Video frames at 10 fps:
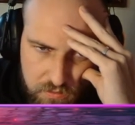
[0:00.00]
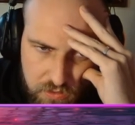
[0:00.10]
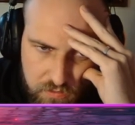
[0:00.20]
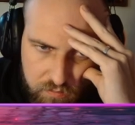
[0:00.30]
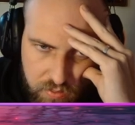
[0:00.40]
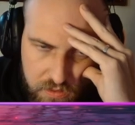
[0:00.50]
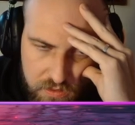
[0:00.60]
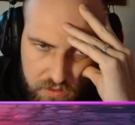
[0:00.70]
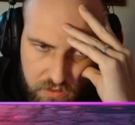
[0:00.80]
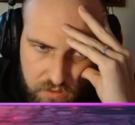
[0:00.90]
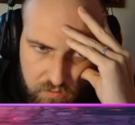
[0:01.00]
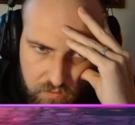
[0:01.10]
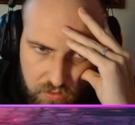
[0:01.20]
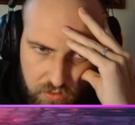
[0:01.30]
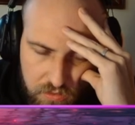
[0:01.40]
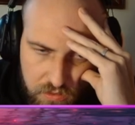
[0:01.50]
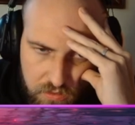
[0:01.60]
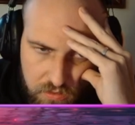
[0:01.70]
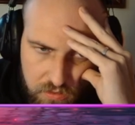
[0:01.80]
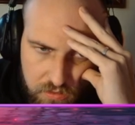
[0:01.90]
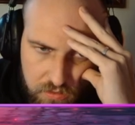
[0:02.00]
should have brought the king in earlier.